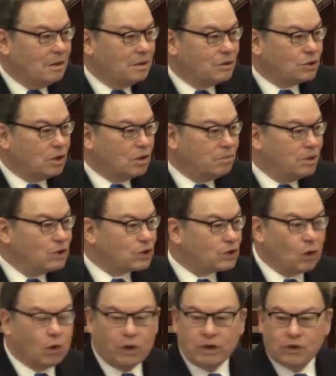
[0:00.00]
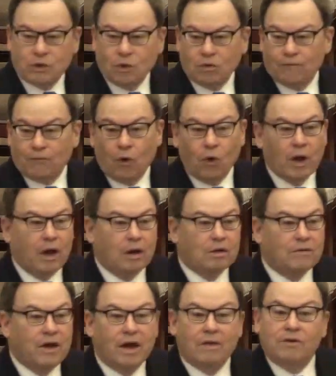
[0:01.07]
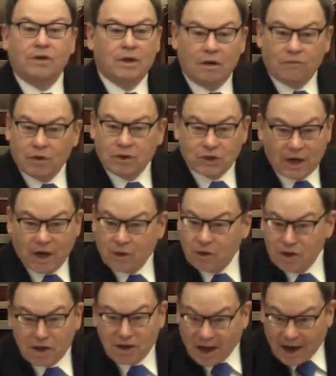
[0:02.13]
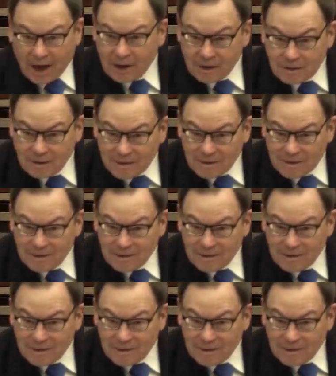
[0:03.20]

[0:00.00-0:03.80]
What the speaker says: Sermon stories don't fall out of heaven every Saturday night.